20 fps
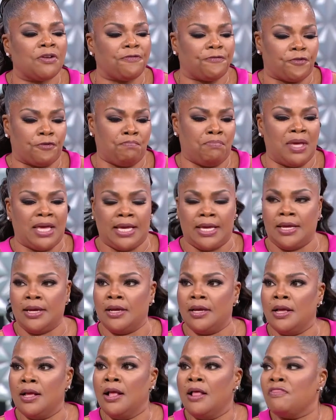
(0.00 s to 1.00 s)
This is quite
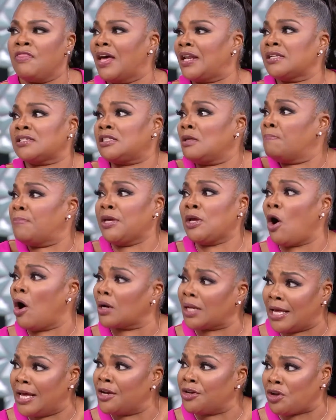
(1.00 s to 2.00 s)
awkward, you know,
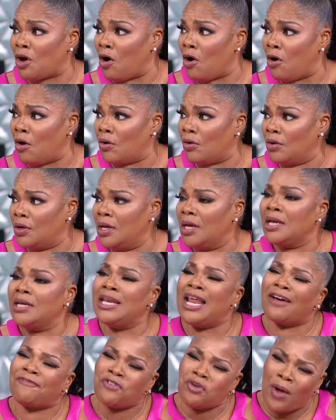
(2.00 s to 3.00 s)
because why would they just
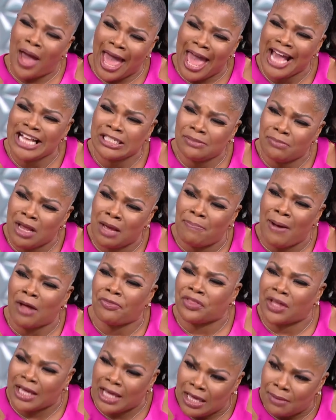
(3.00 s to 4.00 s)
lose a good actress
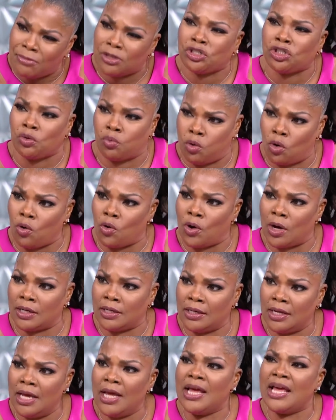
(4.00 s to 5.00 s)
because she didn't mention
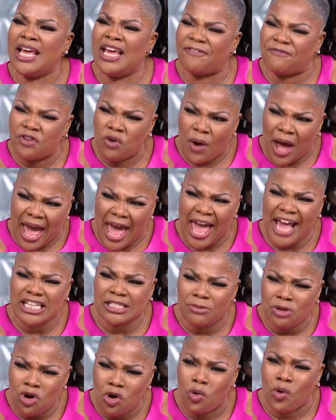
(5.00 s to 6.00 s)
some people in her
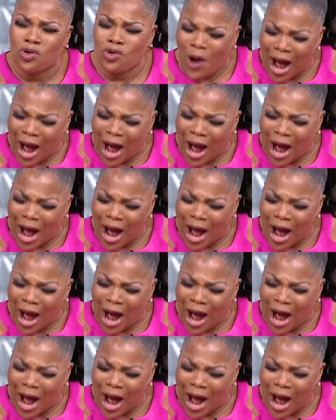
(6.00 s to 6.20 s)
speech?